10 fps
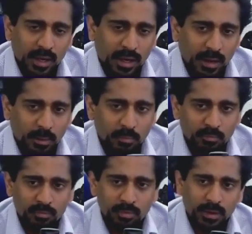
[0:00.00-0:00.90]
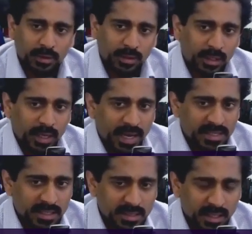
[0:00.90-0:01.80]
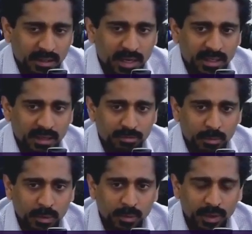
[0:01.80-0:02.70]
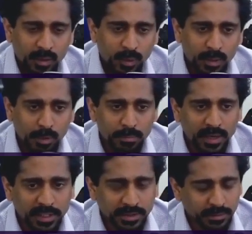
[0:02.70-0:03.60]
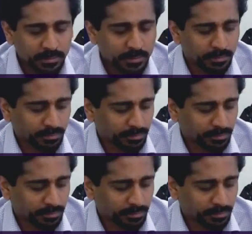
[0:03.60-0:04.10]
for cases and data from our real-world population.